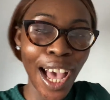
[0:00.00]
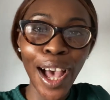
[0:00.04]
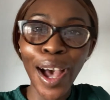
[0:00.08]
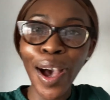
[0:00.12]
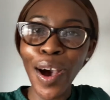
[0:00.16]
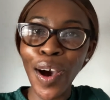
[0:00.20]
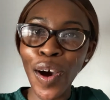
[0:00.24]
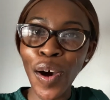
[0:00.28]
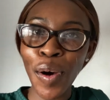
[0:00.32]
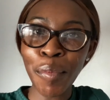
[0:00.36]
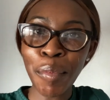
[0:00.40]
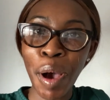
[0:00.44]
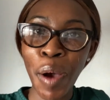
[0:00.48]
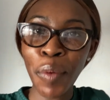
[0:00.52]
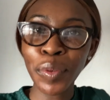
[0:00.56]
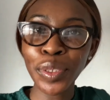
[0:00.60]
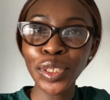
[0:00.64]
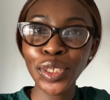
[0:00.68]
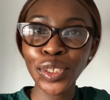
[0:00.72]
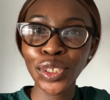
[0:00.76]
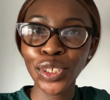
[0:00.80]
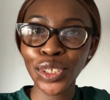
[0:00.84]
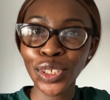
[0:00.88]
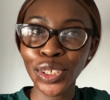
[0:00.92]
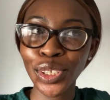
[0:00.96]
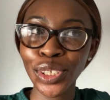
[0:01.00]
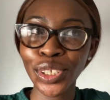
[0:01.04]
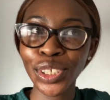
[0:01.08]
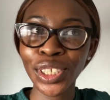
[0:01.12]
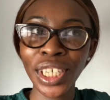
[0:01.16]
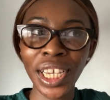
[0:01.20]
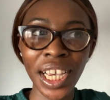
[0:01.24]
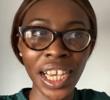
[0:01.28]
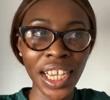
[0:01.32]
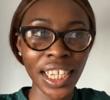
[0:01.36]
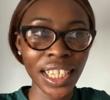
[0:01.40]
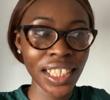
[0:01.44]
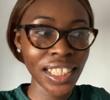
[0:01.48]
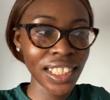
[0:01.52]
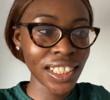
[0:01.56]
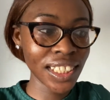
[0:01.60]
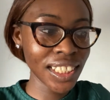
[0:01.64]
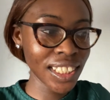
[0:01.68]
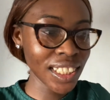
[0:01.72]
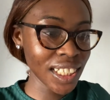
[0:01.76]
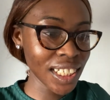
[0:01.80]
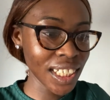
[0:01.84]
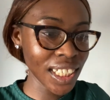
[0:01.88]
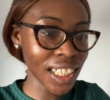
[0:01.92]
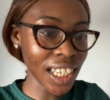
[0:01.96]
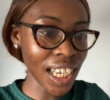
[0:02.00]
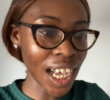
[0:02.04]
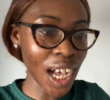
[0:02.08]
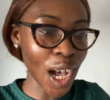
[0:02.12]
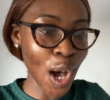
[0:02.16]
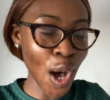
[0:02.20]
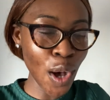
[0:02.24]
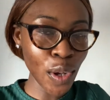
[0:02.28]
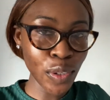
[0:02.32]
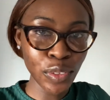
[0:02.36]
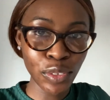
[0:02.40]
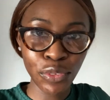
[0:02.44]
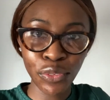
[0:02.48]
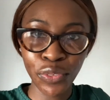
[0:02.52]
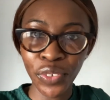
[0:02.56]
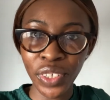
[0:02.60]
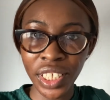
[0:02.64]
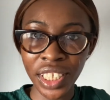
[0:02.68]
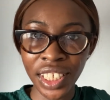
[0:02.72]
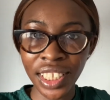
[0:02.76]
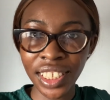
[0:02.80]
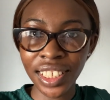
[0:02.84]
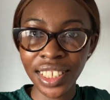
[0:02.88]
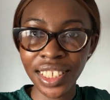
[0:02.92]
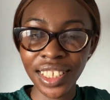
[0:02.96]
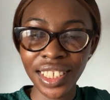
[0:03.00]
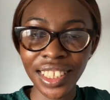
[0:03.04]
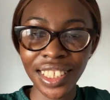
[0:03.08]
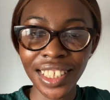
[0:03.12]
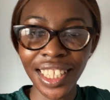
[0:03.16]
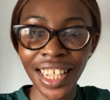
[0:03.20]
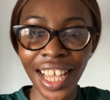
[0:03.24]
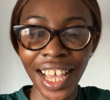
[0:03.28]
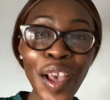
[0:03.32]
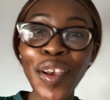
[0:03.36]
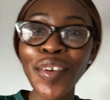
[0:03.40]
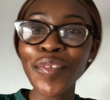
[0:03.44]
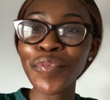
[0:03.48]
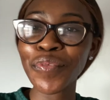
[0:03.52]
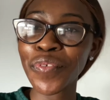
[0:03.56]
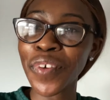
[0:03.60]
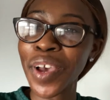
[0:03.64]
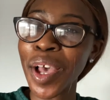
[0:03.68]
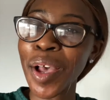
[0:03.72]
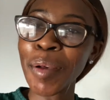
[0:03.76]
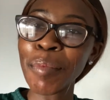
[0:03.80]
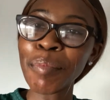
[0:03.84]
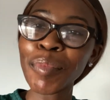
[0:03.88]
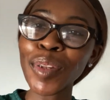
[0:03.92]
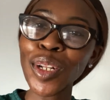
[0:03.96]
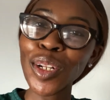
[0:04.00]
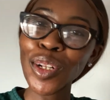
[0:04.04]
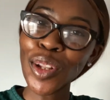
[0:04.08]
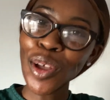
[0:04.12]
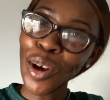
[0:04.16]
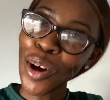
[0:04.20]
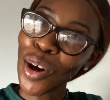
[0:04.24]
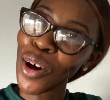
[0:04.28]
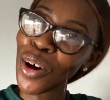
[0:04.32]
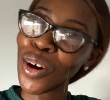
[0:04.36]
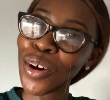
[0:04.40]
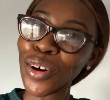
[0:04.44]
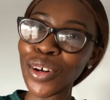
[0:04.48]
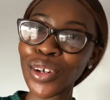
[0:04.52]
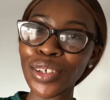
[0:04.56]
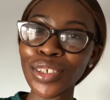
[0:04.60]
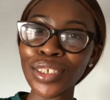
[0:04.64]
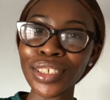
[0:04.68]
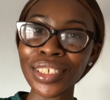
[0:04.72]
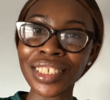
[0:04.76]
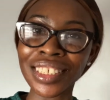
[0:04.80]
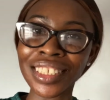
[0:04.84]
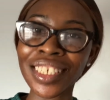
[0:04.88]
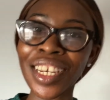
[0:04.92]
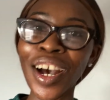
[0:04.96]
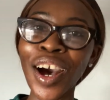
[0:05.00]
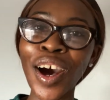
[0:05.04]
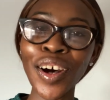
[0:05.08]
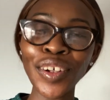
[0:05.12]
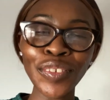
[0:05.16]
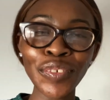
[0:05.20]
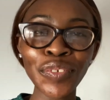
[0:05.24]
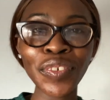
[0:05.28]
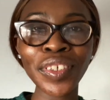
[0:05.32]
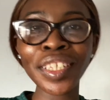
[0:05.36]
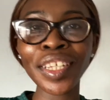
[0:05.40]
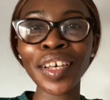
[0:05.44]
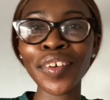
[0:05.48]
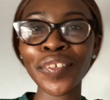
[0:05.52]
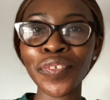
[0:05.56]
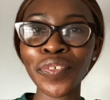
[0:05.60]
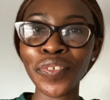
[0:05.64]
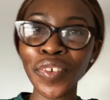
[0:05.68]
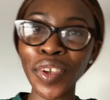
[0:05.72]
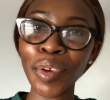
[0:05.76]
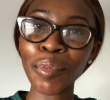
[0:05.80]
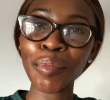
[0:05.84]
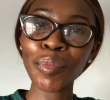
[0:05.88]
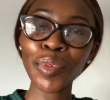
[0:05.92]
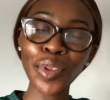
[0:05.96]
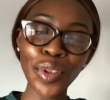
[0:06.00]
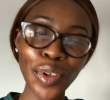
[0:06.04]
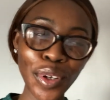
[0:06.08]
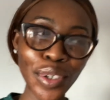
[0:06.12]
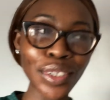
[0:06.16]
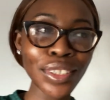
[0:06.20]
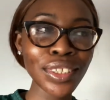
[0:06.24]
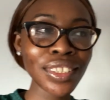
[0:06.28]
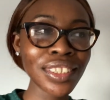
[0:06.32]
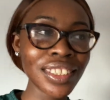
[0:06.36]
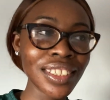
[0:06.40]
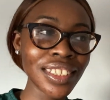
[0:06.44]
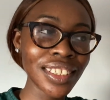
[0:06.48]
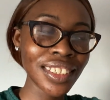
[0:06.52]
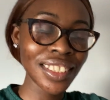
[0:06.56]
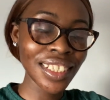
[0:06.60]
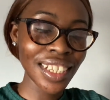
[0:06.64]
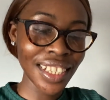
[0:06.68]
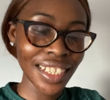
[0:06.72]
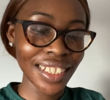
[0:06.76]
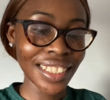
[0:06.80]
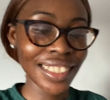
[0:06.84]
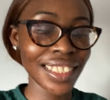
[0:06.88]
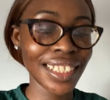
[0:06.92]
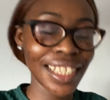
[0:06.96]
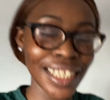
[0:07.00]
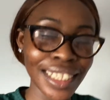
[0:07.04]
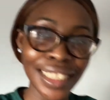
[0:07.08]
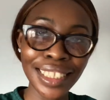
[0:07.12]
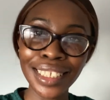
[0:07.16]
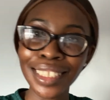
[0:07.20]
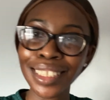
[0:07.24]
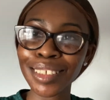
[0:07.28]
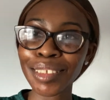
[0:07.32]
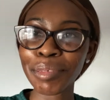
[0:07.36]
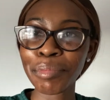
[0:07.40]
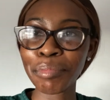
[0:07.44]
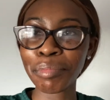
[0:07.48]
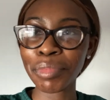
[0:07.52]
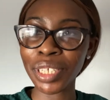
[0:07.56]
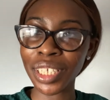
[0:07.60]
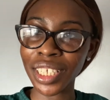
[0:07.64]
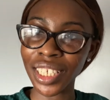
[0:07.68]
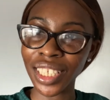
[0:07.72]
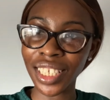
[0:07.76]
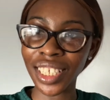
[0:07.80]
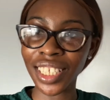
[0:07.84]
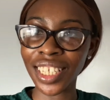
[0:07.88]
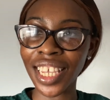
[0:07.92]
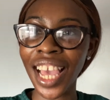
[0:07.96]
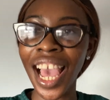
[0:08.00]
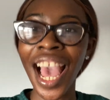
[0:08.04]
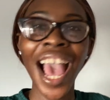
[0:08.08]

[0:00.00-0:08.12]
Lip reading: I want to show you guys the outfit that FemmeLuxe, the outfit that FemmeLuxe sent to me.